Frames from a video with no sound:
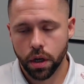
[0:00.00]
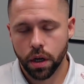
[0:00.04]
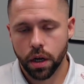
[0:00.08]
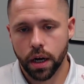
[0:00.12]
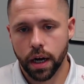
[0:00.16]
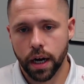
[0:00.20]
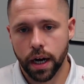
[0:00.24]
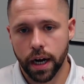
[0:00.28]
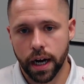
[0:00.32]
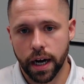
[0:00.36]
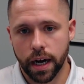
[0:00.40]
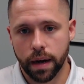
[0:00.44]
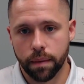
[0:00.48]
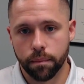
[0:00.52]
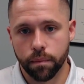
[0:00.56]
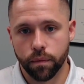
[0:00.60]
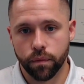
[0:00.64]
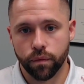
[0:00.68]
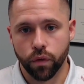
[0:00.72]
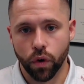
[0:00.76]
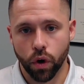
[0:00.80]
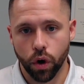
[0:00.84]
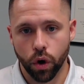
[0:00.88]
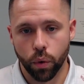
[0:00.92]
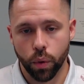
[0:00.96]

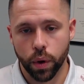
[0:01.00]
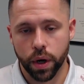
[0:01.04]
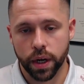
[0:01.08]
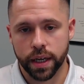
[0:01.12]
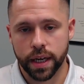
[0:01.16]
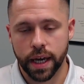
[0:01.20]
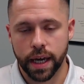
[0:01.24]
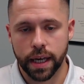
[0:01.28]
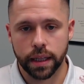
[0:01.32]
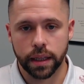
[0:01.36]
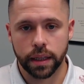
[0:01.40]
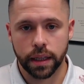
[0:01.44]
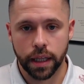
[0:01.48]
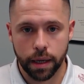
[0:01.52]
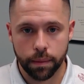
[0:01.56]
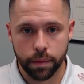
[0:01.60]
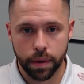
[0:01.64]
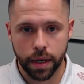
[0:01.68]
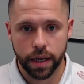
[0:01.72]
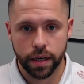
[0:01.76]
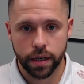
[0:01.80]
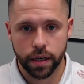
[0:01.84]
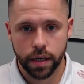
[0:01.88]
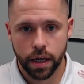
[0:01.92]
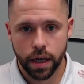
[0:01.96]
401k
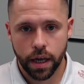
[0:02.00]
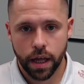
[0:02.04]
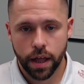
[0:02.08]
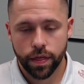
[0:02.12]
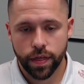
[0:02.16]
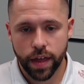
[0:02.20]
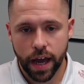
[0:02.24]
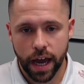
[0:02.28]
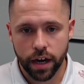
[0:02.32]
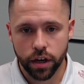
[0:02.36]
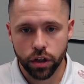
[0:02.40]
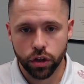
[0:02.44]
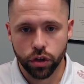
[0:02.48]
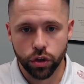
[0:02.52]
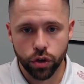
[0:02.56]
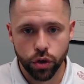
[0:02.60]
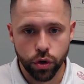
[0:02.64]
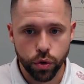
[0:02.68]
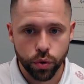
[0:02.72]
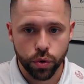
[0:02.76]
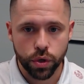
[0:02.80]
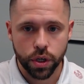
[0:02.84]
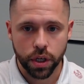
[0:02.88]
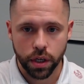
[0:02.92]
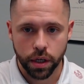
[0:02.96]
limit that
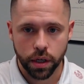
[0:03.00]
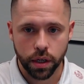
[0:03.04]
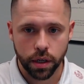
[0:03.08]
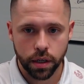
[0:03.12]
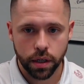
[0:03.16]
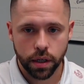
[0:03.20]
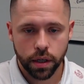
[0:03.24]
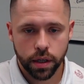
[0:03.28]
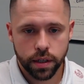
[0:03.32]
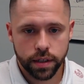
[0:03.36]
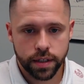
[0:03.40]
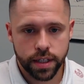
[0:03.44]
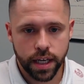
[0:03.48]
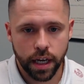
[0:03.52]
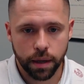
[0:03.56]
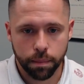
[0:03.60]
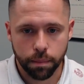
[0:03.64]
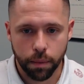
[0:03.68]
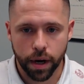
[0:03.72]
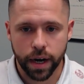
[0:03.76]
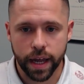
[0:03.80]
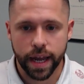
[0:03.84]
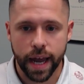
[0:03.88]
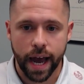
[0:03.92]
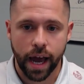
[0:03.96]
you can take
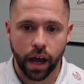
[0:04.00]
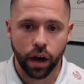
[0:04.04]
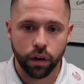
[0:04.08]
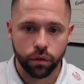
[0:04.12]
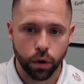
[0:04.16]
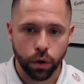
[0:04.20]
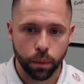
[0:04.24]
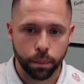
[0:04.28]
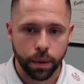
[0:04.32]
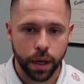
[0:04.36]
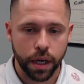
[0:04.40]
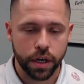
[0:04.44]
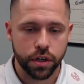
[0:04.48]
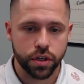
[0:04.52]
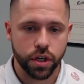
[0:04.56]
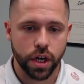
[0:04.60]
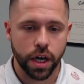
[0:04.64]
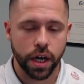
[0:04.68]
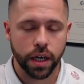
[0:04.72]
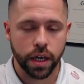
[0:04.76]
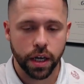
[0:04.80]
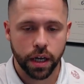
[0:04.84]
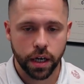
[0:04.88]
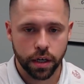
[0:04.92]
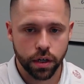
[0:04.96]
money out of your
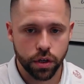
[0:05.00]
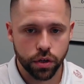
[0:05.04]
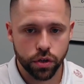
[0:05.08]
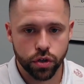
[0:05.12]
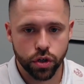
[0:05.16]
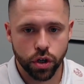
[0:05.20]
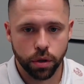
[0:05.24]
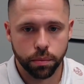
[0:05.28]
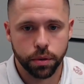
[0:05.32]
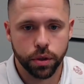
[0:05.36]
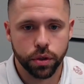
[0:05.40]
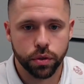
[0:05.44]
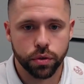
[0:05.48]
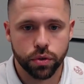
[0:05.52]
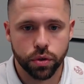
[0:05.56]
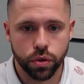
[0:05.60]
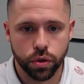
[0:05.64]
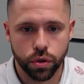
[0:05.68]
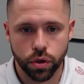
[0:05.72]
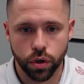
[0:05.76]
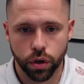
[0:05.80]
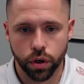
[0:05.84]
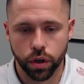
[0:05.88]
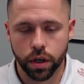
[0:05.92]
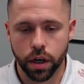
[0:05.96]
paycheck and contribute to
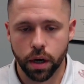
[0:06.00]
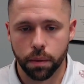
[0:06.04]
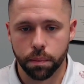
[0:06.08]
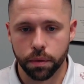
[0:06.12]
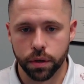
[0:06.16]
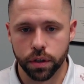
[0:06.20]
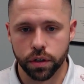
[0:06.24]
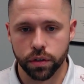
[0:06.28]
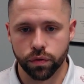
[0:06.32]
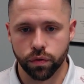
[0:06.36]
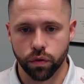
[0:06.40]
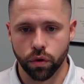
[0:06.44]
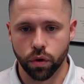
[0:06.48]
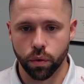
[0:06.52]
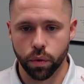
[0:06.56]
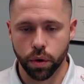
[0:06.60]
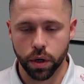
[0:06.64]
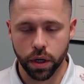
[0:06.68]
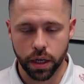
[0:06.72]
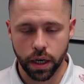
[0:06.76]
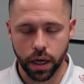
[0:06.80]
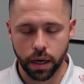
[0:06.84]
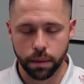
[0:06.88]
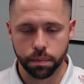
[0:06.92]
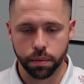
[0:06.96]
your company's
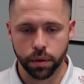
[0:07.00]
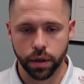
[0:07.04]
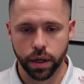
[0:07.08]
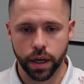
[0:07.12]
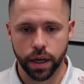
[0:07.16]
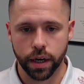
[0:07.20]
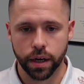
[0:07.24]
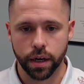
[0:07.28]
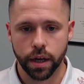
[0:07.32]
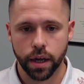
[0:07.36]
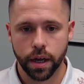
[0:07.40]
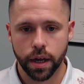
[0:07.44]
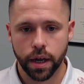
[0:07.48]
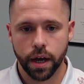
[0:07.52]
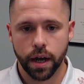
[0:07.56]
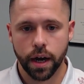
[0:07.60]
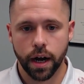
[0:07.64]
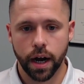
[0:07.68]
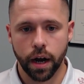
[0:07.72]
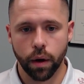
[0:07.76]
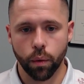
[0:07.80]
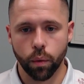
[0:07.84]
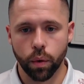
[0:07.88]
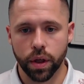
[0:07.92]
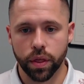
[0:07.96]
401k plan
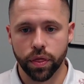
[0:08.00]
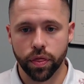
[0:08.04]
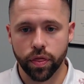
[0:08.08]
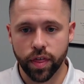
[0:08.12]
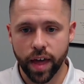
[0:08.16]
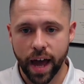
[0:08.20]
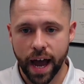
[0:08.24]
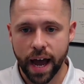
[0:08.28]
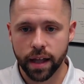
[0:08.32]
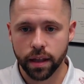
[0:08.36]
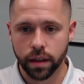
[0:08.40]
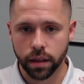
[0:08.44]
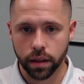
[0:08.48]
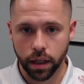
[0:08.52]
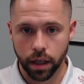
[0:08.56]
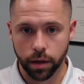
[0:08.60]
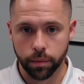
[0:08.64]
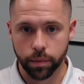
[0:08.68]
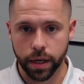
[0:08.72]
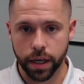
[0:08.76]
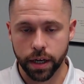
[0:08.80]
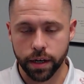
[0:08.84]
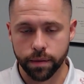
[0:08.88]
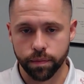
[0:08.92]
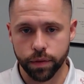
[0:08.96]
with. That
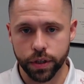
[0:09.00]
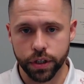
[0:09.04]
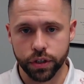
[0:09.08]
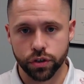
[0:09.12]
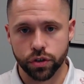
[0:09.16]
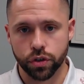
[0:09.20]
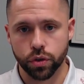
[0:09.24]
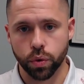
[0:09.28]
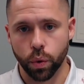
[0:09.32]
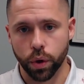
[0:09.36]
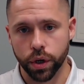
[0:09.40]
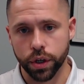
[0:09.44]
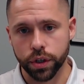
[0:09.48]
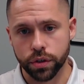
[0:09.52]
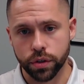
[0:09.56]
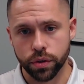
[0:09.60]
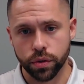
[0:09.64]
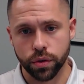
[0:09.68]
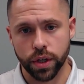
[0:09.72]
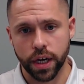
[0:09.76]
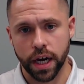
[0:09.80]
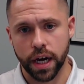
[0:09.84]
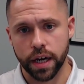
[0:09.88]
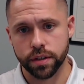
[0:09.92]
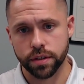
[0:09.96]
limit is
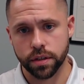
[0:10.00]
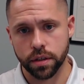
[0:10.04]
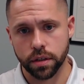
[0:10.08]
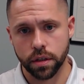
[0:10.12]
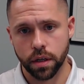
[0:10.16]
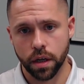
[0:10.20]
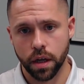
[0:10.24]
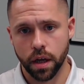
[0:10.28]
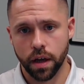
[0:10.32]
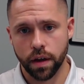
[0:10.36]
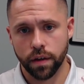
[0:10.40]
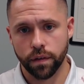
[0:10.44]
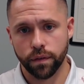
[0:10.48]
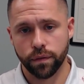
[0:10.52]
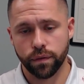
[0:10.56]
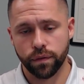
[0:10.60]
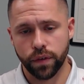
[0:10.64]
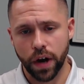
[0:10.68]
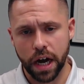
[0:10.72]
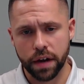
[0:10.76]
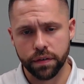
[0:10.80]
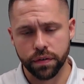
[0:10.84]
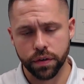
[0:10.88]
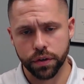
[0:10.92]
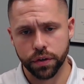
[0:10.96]

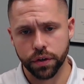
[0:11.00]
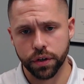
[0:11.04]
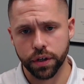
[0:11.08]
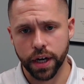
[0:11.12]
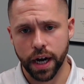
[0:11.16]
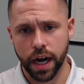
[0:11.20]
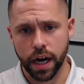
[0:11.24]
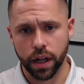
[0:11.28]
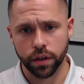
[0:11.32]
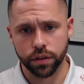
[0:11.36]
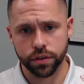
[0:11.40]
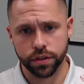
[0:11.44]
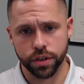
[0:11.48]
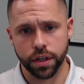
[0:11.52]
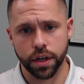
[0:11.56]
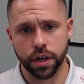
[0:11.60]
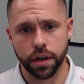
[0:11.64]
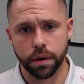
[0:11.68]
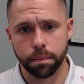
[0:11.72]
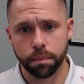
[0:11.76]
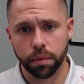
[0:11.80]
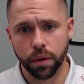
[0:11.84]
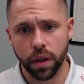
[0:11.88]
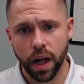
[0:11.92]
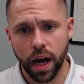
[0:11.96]
$22,500, and it
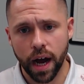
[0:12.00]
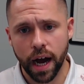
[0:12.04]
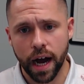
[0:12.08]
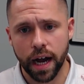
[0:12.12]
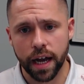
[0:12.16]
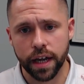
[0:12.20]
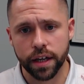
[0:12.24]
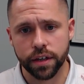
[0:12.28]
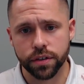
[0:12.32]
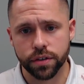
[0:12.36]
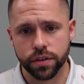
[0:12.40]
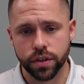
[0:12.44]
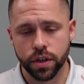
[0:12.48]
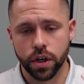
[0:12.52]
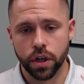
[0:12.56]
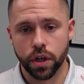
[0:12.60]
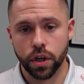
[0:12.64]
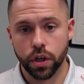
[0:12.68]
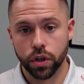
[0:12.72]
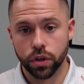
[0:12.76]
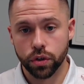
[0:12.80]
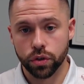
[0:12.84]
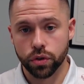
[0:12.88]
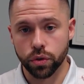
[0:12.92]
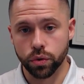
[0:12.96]
applies
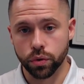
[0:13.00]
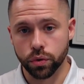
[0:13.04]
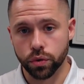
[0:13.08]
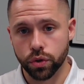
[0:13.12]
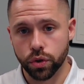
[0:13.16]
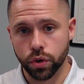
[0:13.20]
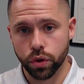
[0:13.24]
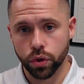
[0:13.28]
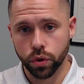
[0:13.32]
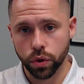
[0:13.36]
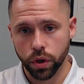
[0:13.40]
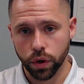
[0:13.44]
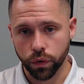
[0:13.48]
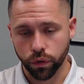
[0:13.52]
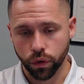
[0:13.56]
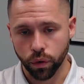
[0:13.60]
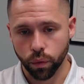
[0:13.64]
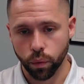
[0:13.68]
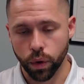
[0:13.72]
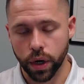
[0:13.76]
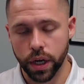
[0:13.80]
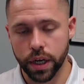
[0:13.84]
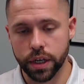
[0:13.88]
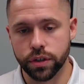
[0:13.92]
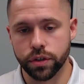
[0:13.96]
to two different
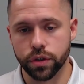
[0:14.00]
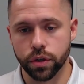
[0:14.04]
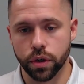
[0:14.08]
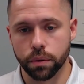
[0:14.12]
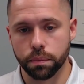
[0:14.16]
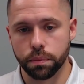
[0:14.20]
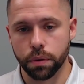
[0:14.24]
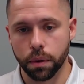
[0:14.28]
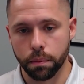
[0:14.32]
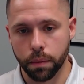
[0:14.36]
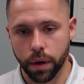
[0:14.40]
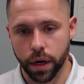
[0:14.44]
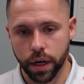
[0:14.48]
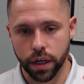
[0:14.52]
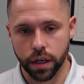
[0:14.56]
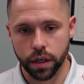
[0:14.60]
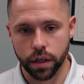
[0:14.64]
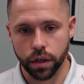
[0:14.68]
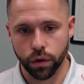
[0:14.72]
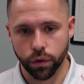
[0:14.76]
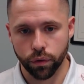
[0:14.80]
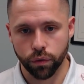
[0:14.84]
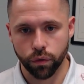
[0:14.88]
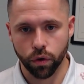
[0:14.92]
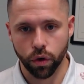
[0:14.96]
ways you can put money into
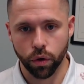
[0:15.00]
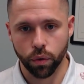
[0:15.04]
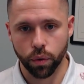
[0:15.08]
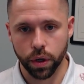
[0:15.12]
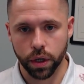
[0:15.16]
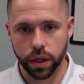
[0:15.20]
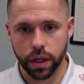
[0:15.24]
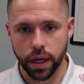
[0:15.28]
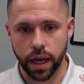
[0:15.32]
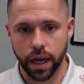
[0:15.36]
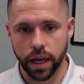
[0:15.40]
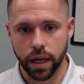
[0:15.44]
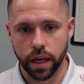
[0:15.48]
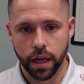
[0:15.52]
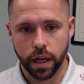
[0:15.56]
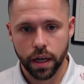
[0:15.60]
your 401k.